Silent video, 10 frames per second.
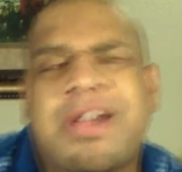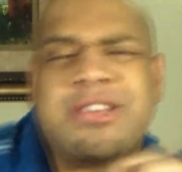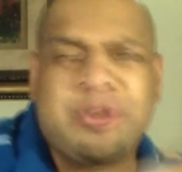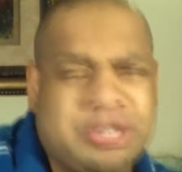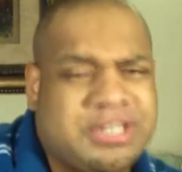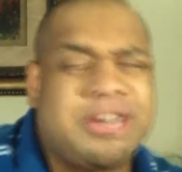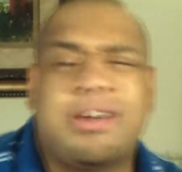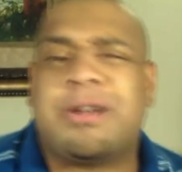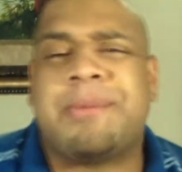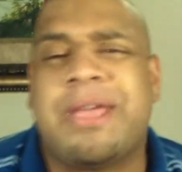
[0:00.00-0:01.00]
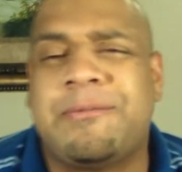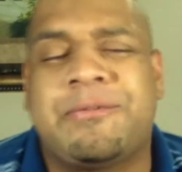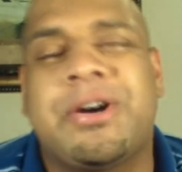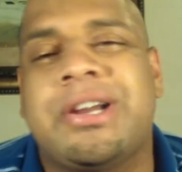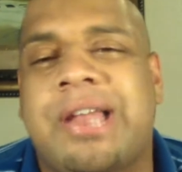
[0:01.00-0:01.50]
around, you sit on them and
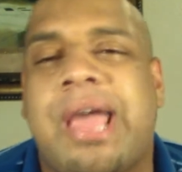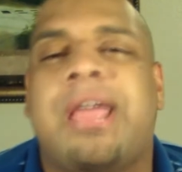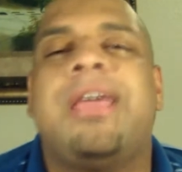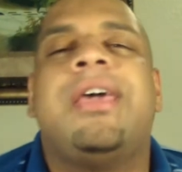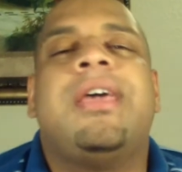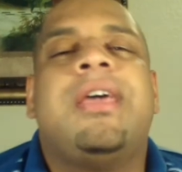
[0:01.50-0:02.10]
fart. Like,